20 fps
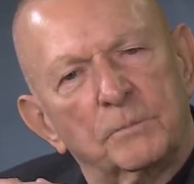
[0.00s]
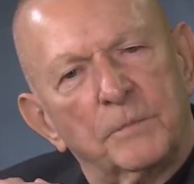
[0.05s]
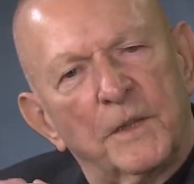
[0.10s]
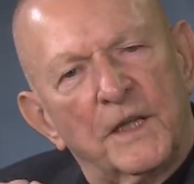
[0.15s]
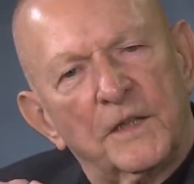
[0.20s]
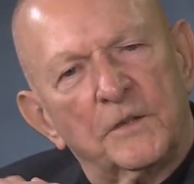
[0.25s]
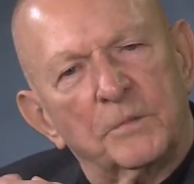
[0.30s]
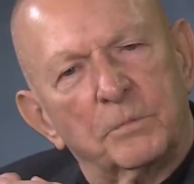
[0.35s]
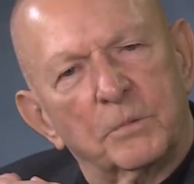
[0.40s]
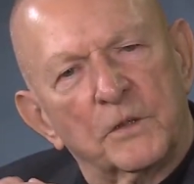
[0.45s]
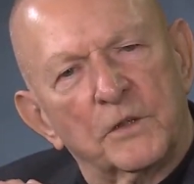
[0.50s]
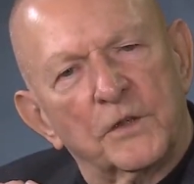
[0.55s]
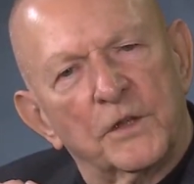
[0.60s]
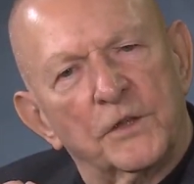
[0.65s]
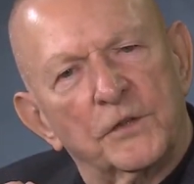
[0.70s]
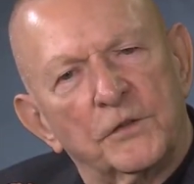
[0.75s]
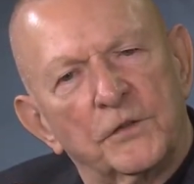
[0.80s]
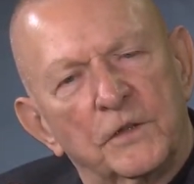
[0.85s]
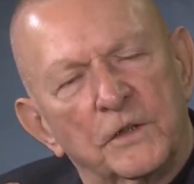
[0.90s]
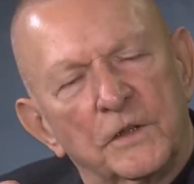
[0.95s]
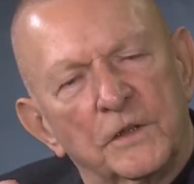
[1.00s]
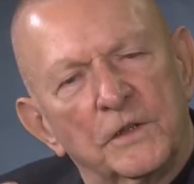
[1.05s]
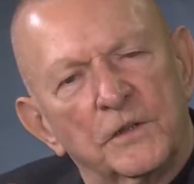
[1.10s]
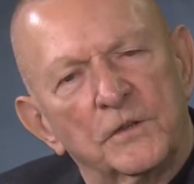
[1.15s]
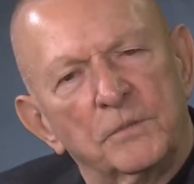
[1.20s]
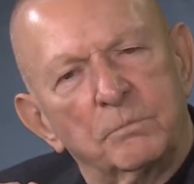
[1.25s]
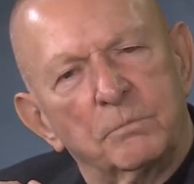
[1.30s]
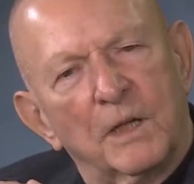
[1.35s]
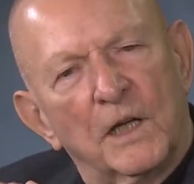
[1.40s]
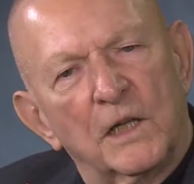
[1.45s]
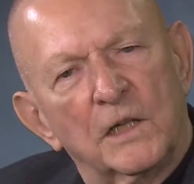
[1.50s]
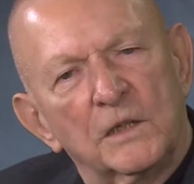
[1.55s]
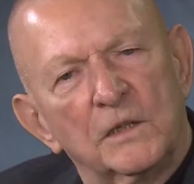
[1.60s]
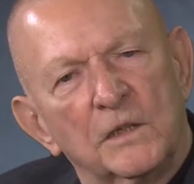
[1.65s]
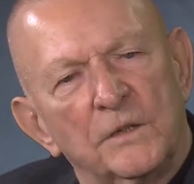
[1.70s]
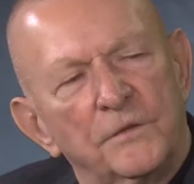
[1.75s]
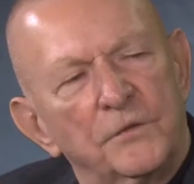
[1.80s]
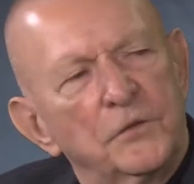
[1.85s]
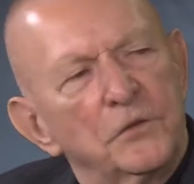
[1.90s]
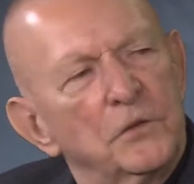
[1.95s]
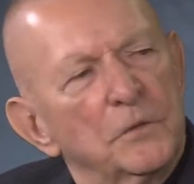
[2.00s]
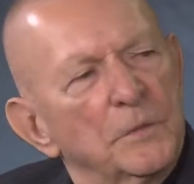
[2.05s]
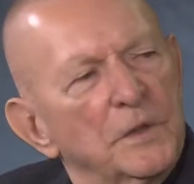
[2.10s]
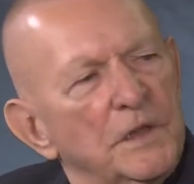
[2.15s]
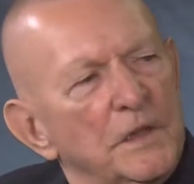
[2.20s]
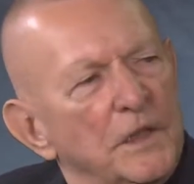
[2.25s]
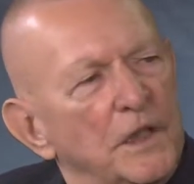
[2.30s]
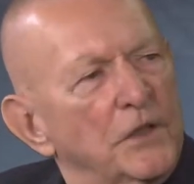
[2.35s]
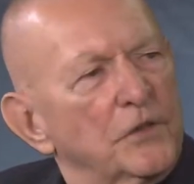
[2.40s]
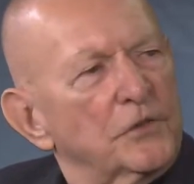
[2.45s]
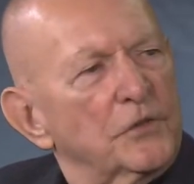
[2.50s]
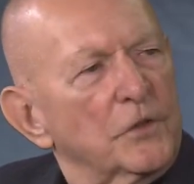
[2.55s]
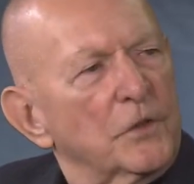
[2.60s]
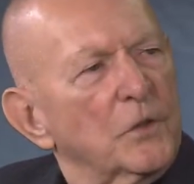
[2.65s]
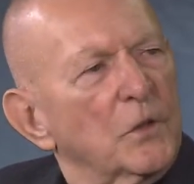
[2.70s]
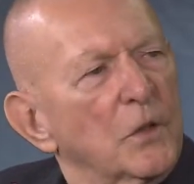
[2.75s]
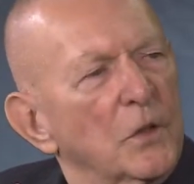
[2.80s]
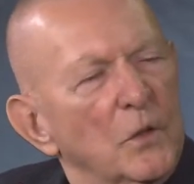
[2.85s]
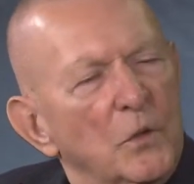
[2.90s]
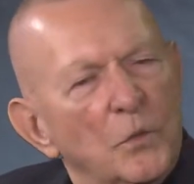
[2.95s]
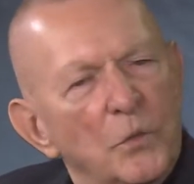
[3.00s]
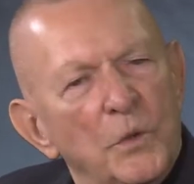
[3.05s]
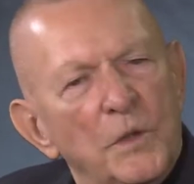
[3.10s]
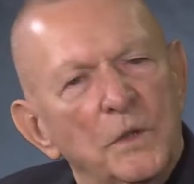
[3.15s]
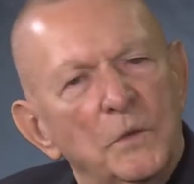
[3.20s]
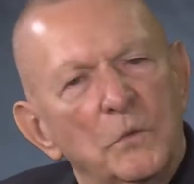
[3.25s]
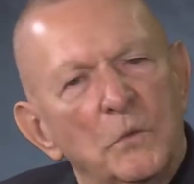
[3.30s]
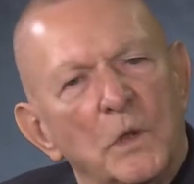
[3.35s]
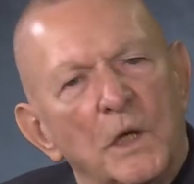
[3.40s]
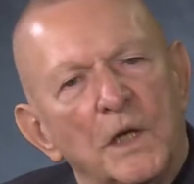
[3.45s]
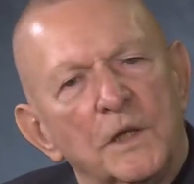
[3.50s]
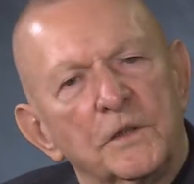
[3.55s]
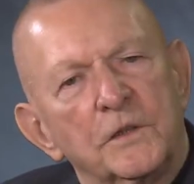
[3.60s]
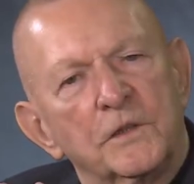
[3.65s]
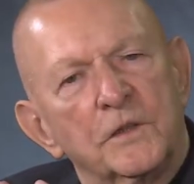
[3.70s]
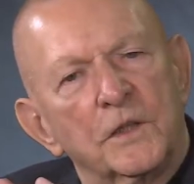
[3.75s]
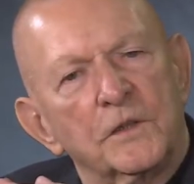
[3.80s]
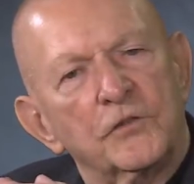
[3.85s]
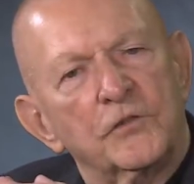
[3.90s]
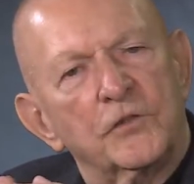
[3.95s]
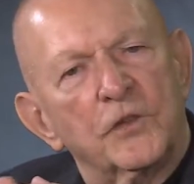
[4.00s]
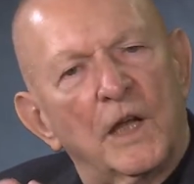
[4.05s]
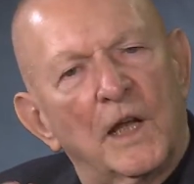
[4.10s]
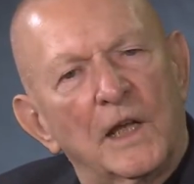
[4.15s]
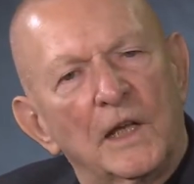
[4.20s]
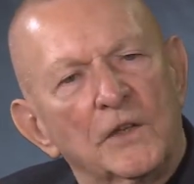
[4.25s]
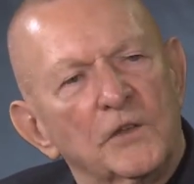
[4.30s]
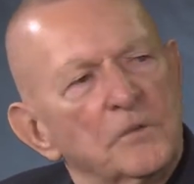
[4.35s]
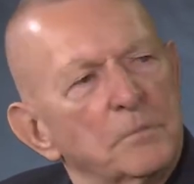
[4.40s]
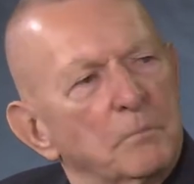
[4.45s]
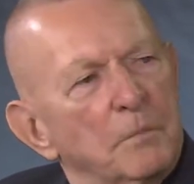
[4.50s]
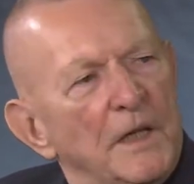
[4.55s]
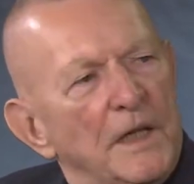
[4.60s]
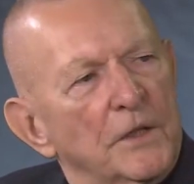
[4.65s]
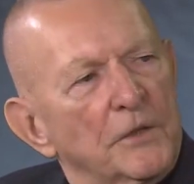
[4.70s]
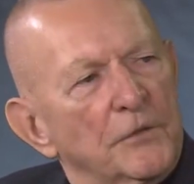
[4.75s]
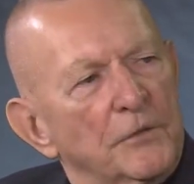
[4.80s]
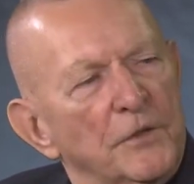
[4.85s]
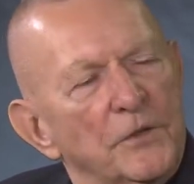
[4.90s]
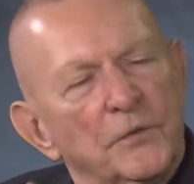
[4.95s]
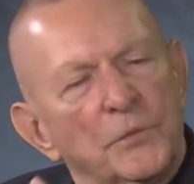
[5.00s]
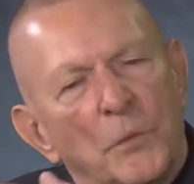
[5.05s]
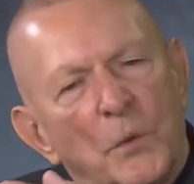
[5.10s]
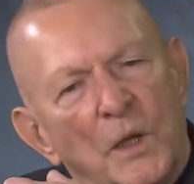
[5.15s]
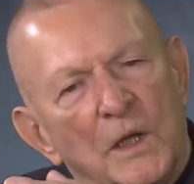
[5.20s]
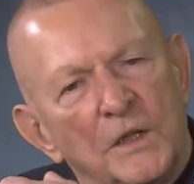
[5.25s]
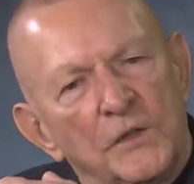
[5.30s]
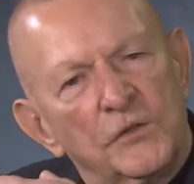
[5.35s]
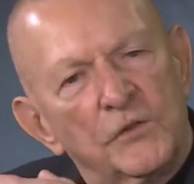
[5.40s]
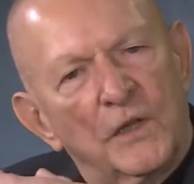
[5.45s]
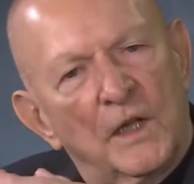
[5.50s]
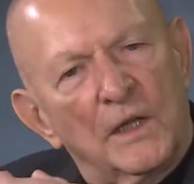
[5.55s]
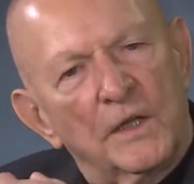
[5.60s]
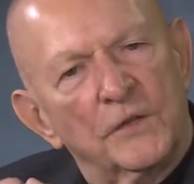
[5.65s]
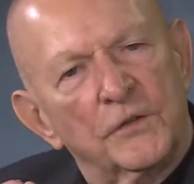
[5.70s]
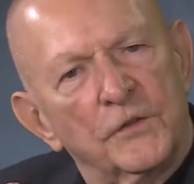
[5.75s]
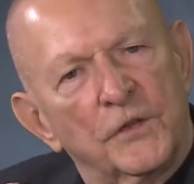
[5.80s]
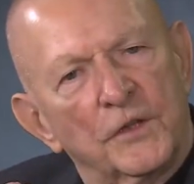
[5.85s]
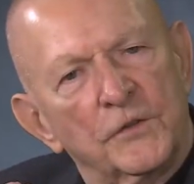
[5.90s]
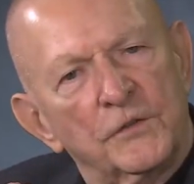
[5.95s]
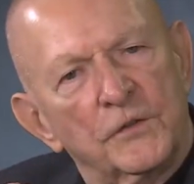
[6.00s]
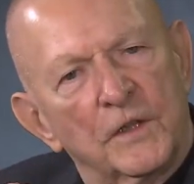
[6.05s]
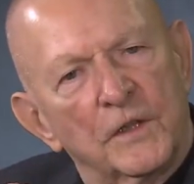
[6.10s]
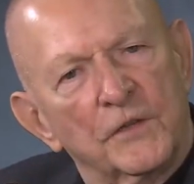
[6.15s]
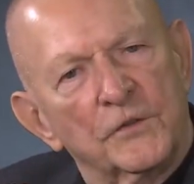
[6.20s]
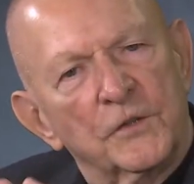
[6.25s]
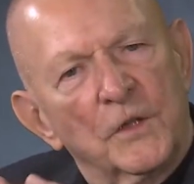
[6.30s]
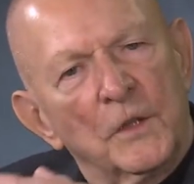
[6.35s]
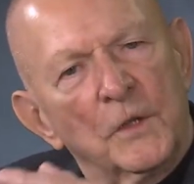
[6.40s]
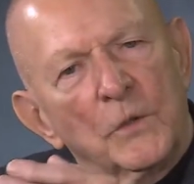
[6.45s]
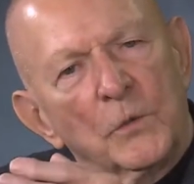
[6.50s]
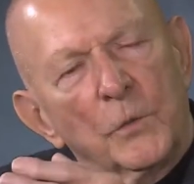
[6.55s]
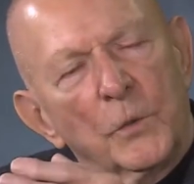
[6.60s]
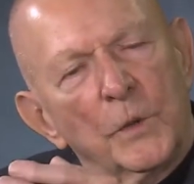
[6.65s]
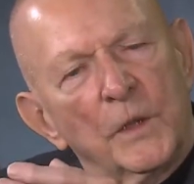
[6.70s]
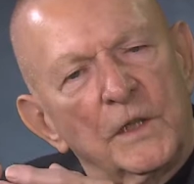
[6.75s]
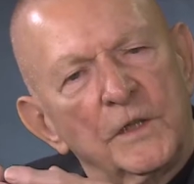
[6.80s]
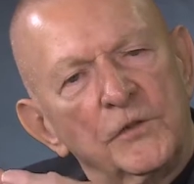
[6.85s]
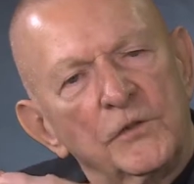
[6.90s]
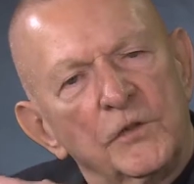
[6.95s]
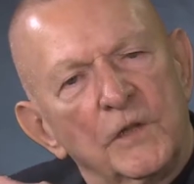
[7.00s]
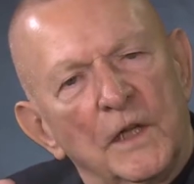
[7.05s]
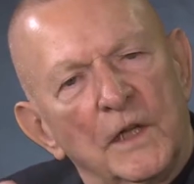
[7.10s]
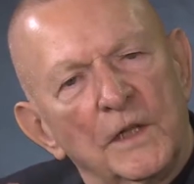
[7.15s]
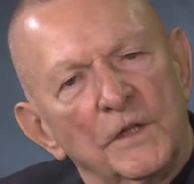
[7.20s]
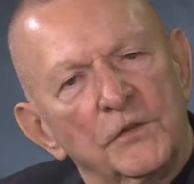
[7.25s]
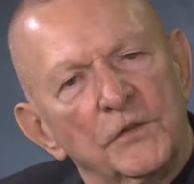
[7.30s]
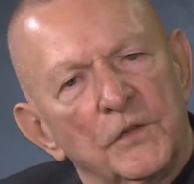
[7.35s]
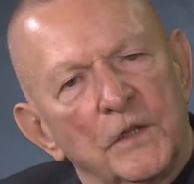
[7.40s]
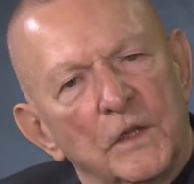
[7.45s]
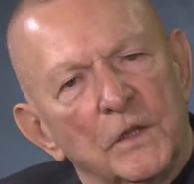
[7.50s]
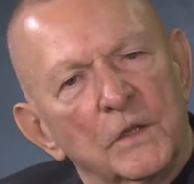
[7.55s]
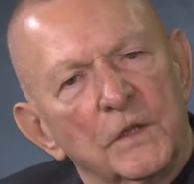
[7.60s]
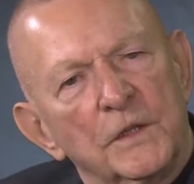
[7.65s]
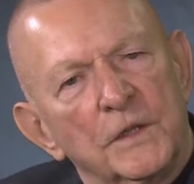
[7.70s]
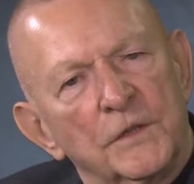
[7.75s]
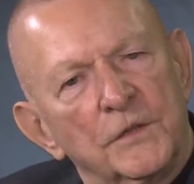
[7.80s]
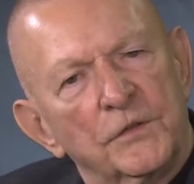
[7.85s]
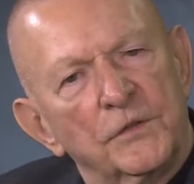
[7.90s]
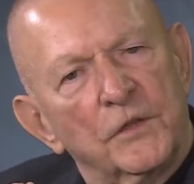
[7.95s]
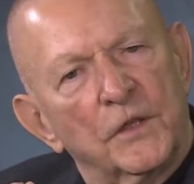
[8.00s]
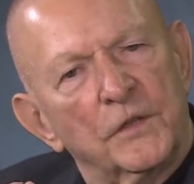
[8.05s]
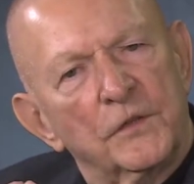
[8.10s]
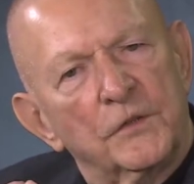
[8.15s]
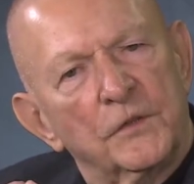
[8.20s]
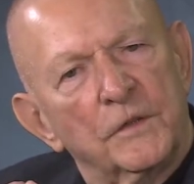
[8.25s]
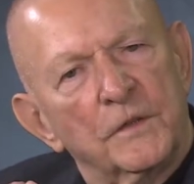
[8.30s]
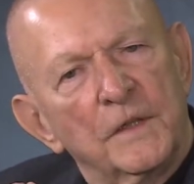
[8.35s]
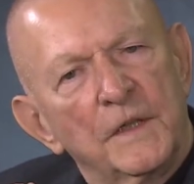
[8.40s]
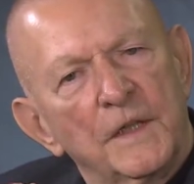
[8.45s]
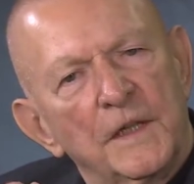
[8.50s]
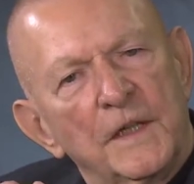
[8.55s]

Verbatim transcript: exploration is part of human nature. We want to challenge boundaries. We want to challenge ourselves. We want to challenge our organization.